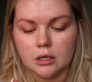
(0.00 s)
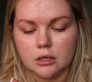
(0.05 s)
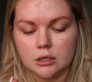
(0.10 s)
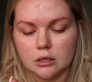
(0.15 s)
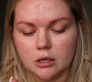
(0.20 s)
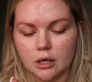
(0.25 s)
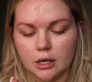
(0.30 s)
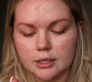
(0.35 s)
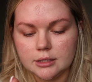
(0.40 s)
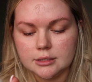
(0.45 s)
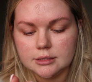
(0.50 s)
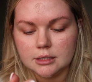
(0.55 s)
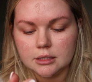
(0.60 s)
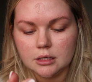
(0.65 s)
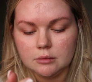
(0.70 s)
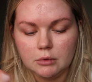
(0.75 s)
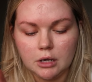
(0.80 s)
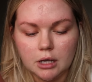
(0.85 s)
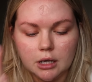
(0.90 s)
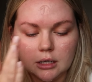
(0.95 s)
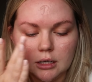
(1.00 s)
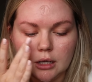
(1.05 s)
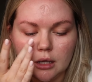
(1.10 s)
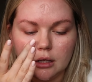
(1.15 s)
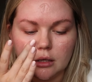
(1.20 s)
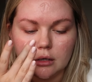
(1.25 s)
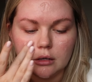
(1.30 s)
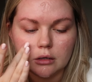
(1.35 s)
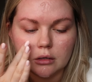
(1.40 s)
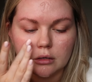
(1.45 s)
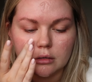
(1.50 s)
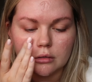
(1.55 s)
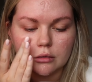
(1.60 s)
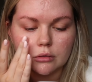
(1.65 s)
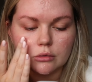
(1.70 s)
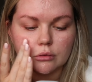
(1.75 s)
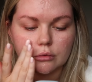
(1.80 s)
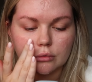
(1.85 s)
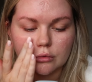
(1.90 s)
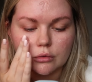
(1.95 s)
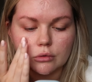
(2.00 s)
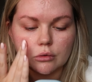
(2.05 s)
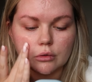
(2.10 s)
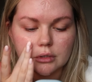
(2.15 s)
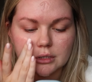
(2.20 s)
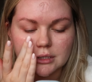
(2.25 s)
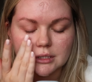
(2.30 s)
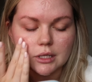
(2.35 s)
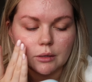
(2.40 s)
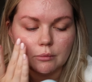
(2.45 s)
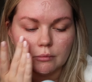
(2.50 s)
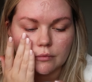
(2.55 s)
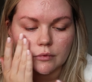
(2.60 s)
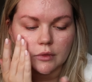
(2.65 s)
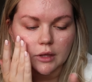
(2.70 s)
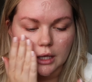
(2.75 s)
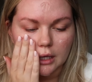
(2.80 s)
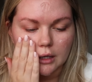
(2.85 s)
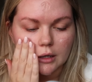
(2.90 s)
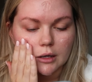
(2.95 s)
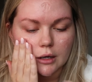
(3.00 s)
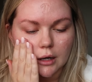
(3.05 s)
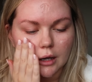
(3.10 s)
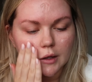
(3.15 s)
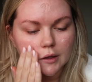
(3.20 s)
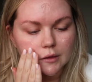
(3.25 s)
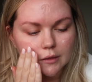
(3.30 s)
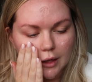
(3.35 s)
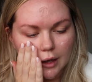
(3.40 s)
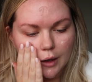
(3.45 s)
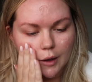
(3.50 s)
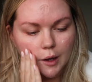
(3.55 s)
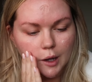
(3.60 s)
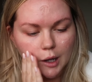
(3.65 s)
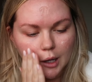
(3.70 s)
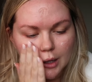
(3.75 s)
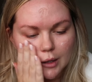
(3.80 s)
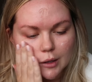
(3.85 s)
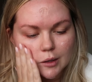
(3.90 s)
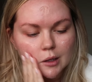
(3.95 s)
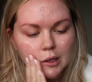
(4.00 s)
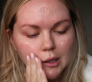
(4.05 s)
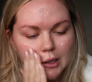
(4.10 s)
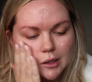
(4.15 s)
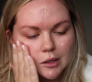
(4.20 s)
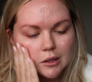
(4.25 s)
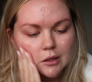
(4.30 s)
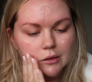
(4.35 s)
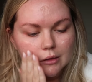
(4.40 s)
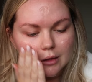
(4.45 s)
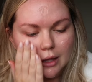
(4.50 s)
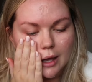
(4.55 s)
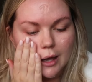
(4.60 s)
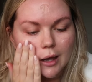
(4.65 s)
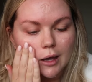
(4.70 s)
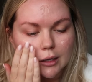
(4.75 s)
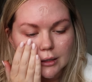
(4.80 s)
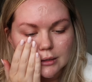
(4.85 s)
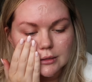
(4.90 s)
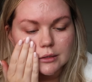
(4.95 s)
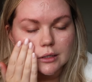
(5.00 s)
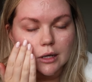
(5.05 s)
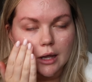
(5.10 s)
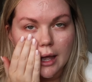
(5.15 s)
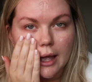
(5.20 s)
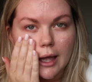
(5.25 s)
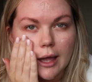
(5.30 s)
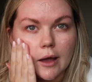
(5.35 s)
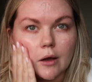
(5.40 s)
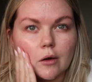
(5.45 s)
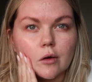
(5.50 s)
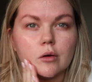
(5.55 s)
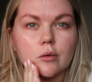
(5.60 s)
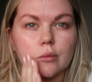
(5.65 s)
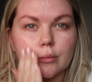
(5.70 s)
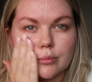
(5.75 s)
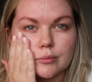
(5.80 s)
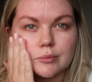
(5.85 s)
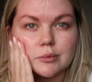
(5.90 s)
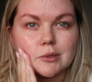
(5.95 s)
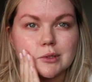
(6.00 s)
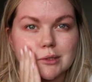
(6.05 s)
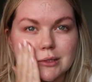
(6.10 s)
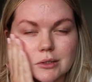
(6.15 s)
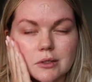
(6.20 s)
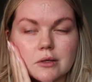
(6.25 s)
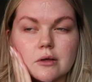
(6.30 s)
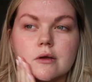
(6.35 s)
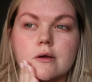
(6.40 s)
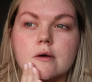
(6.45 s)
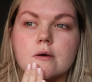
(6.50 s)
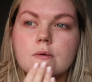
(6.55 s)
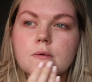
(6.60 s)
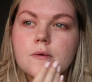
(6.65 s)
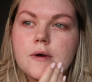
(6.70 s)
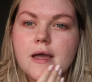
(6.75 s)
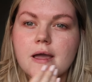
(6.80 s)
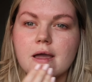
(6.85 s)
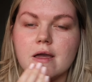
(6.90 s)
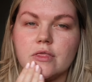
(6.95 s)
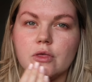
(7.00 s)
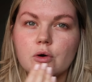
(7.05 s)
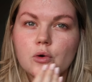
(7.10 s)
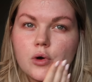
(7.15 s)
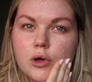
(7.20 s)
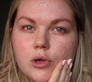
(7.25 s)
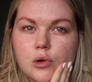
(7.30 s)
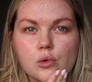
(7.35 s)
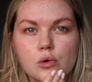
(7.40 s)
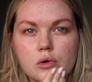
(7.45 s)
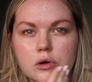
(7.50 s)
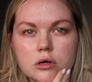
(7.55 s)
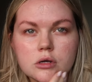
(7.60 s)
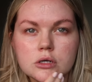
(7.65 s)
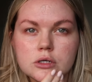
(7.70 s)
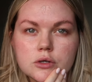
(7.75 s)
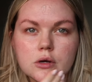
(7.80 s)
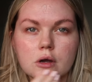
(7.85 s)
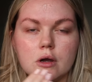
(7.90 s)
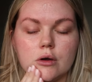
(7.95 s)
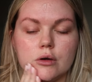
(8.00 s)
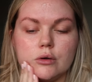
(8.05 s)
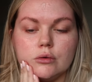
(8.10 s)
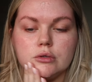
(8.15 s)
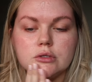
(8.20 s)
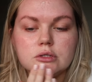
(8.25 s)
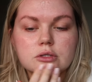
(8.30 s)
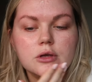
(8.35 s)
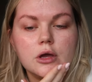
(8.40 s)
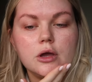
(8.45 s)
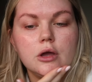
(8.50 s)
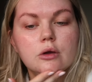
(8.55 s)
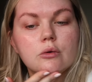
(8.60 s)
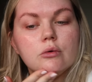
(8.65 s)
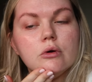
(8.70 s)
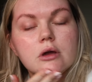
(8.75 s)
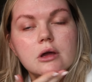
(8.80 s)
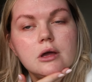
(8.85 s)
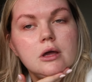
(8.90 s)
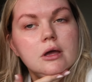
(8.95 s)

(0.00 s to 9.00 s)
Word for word: niacinamide in or something like that that helps with oil control so